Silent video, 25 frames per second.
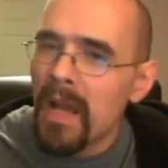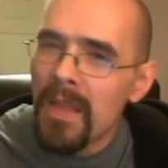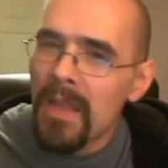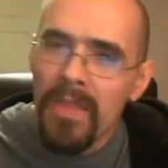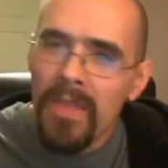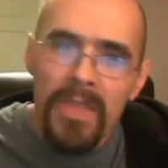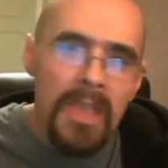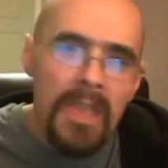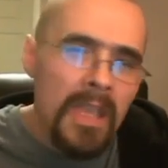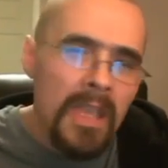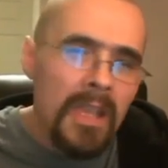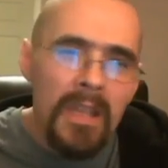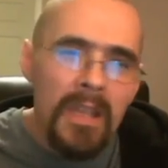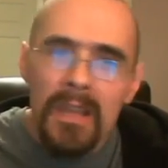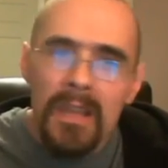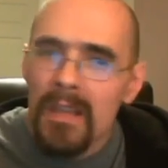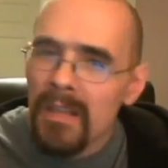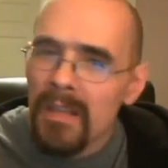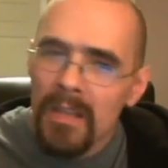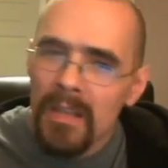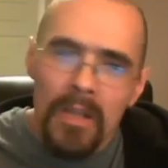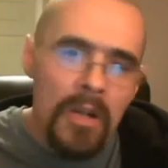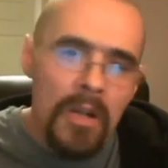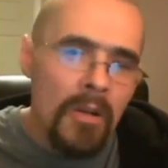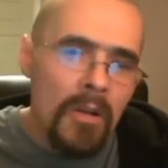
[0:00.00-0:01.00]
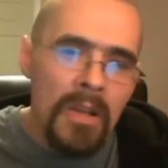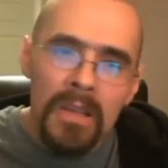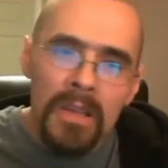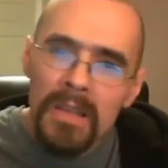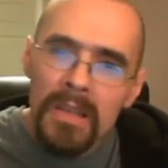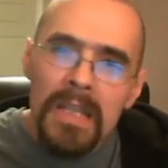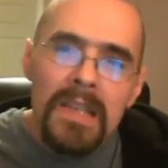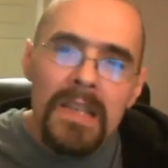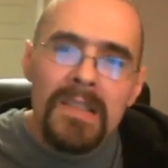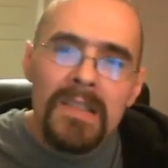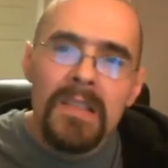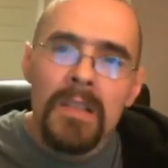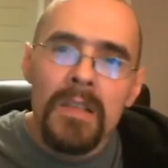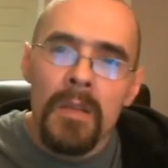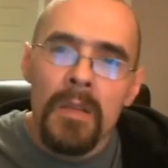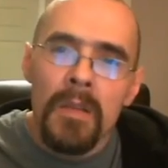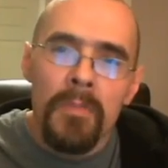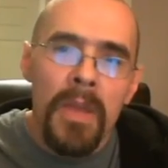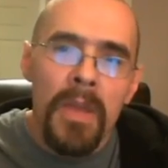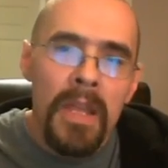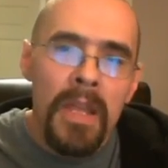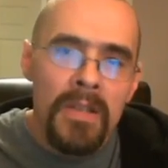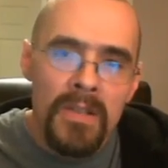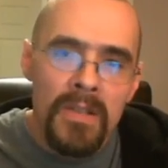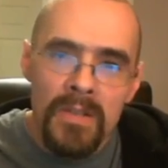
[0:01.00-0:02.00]
But I think, at least in
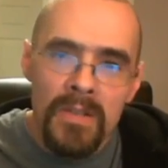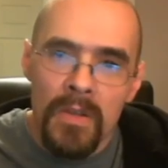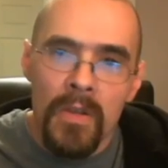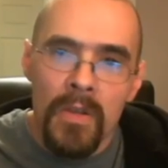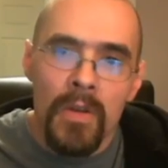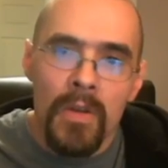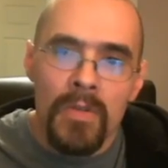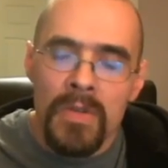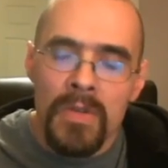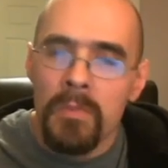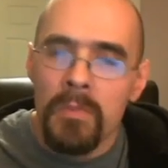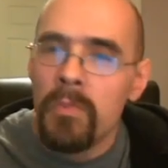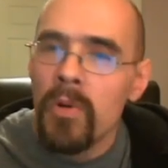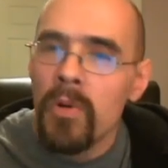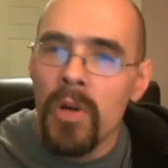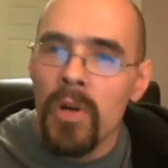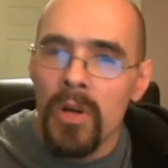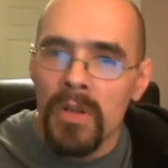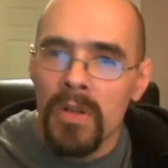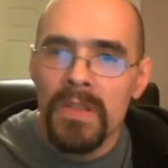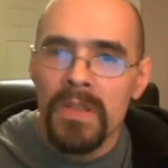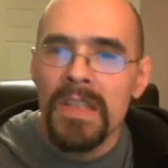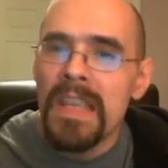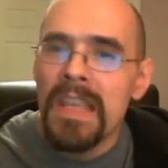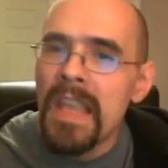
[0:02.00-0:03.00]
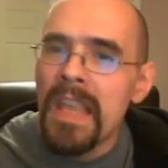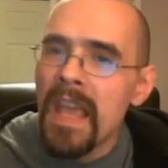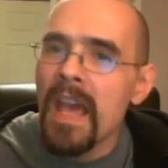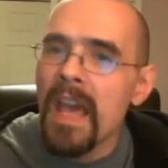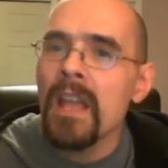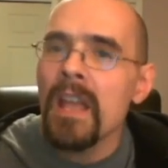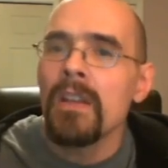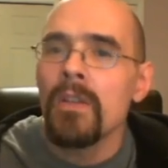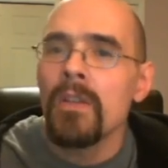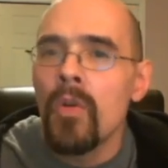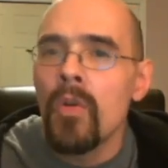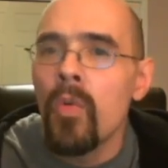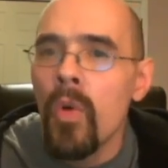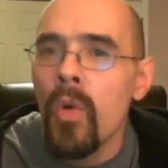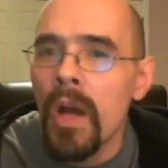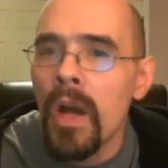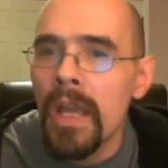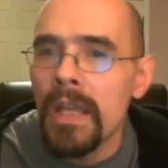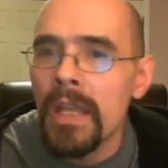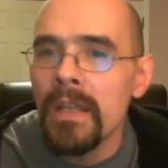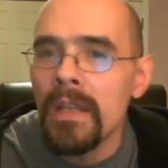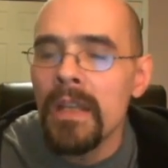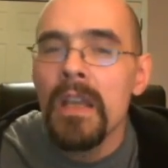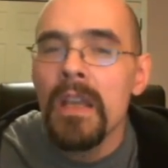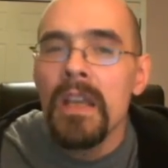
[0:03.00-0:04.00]
the pages of those books, he hadn't
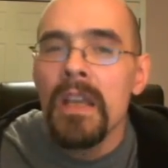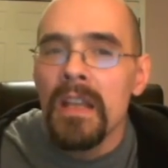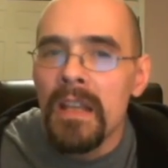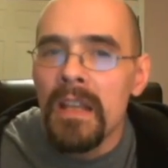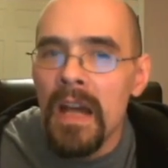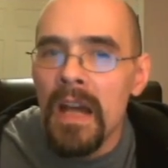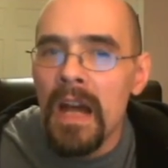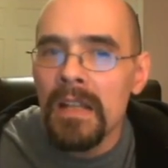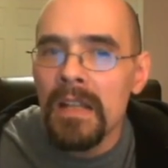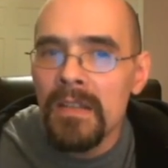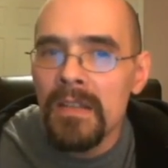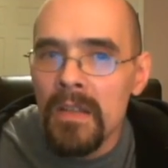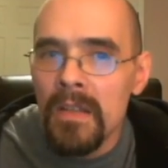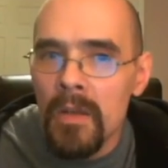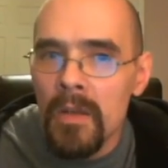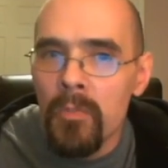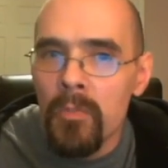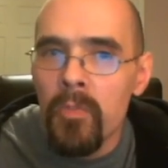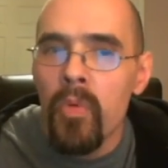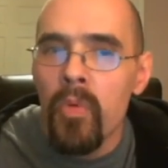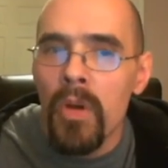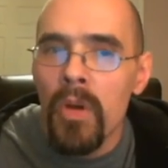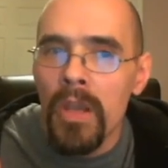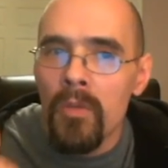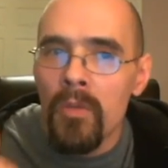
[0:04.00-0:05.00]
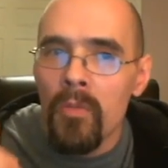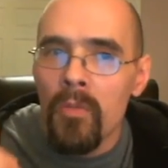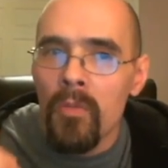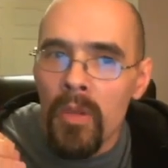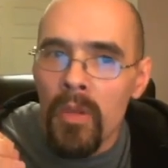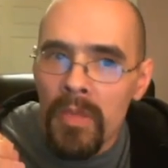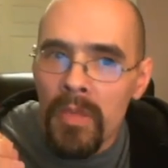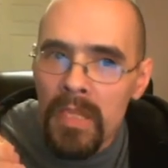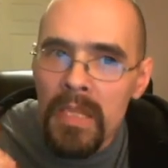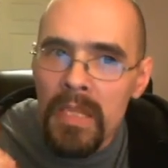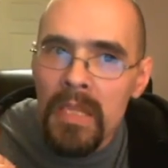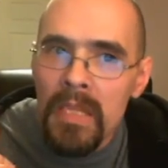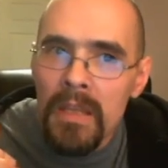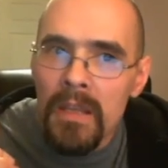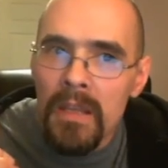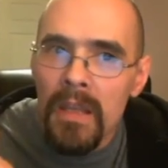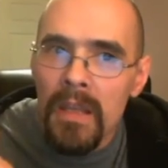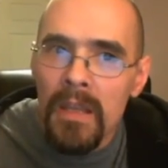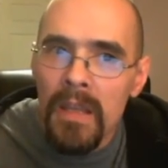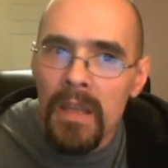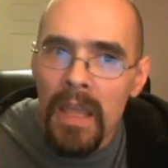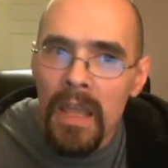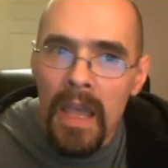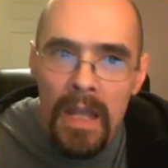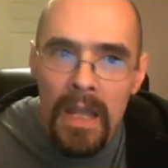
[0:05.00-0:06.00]
quite got to the point where
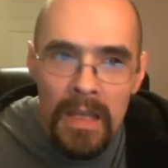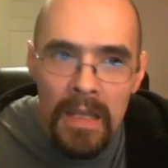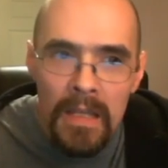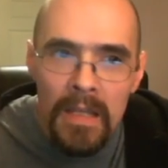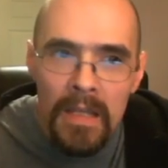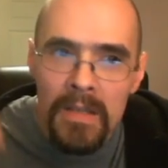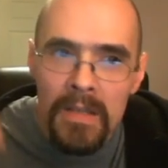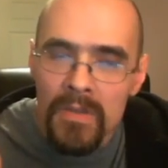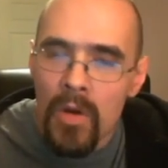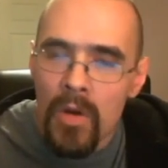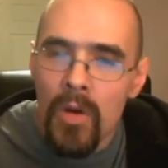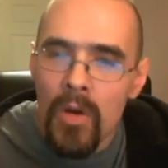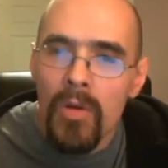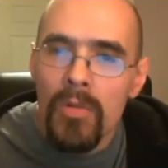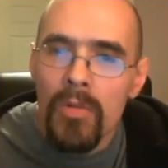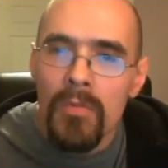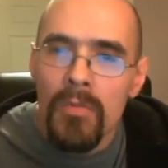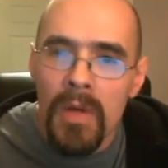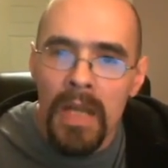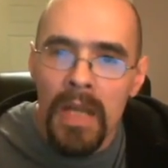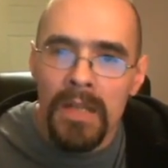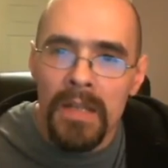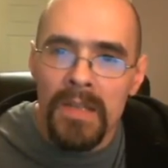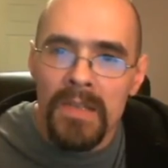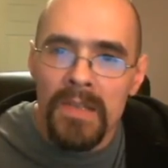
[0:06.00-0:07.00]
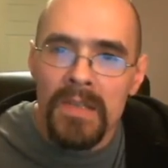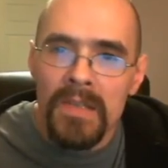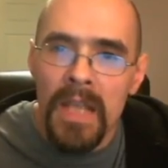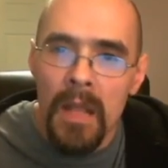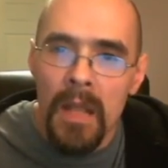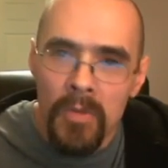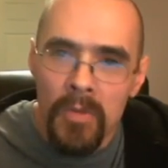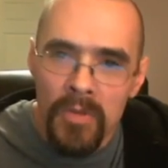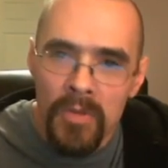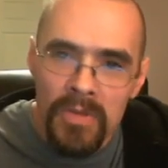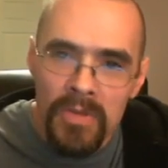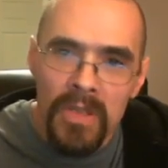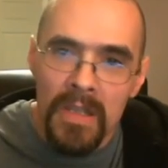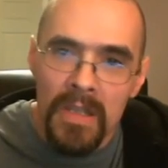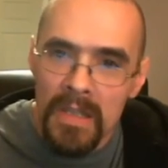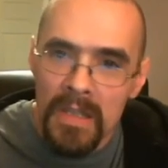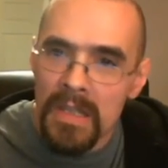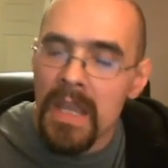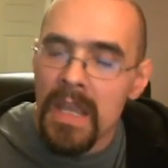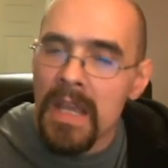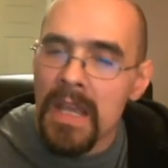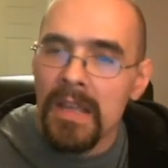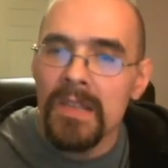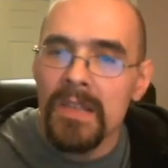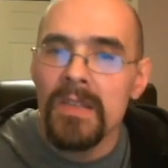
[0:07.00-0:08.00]
he had in his own mind established
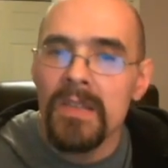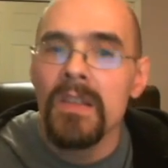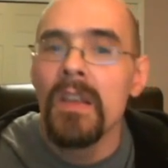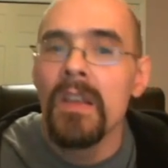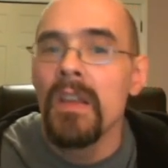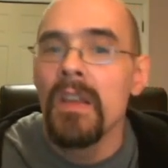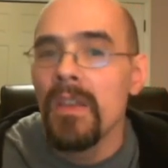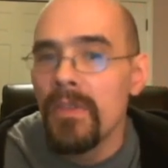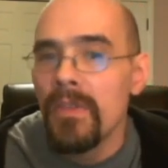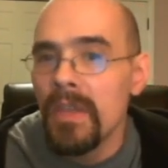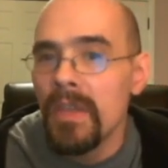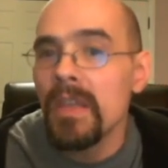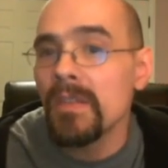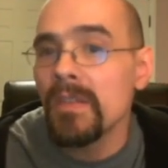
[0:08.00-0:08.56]
that, yes,